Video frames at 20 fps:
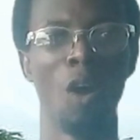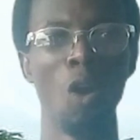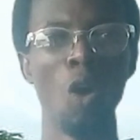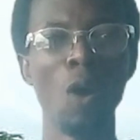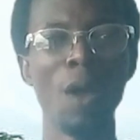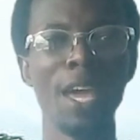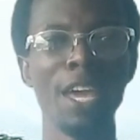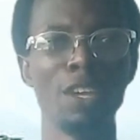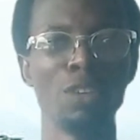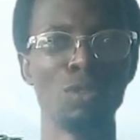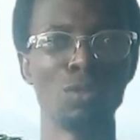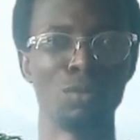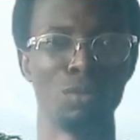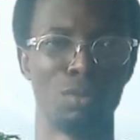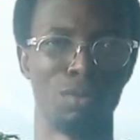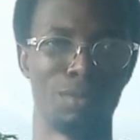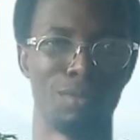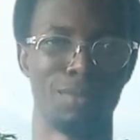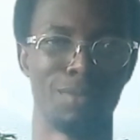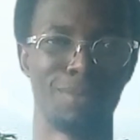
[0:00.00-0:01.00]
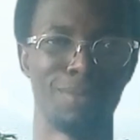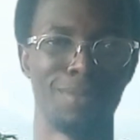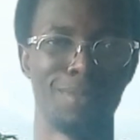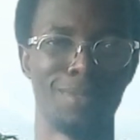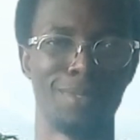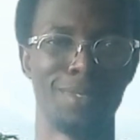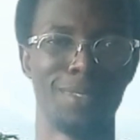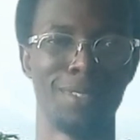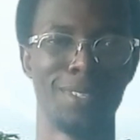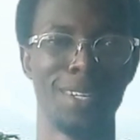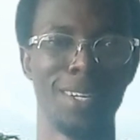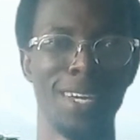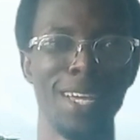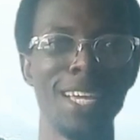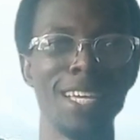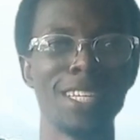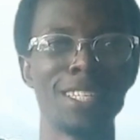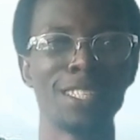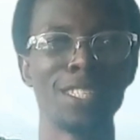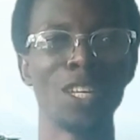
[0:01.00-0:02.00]
OAU
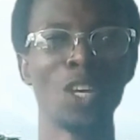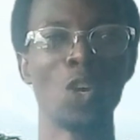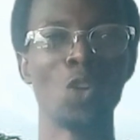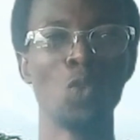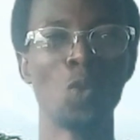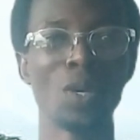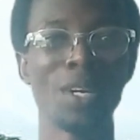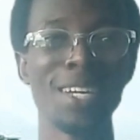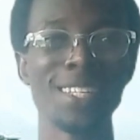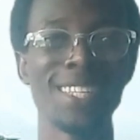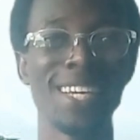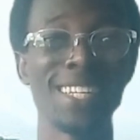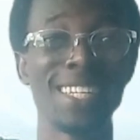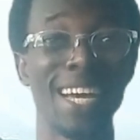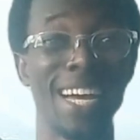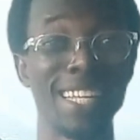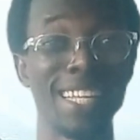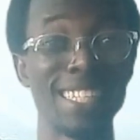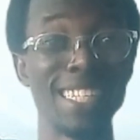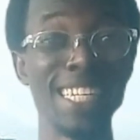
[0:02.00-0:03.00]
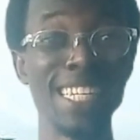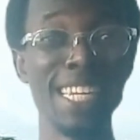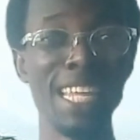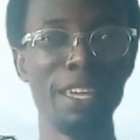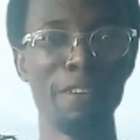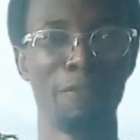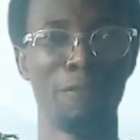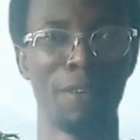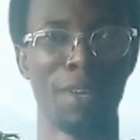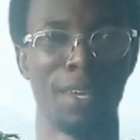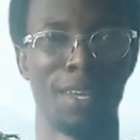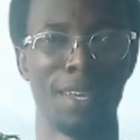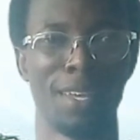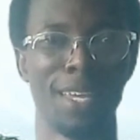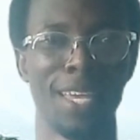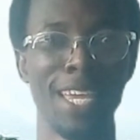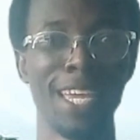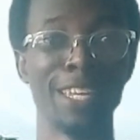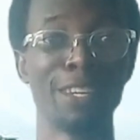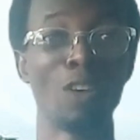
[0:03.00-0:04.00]
is located at Ile-Ife
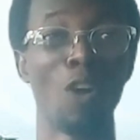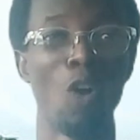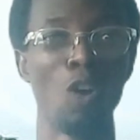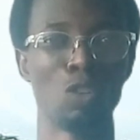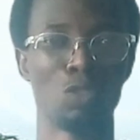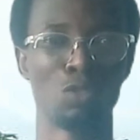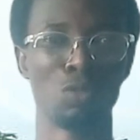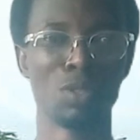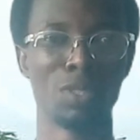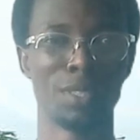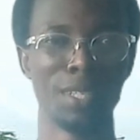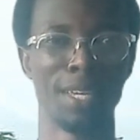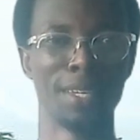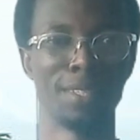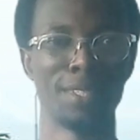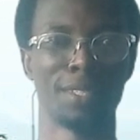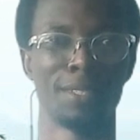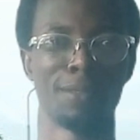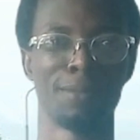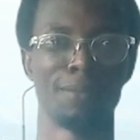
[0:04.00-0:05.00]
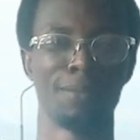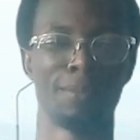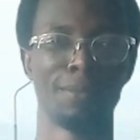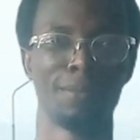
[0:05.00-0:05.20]
in Osun State.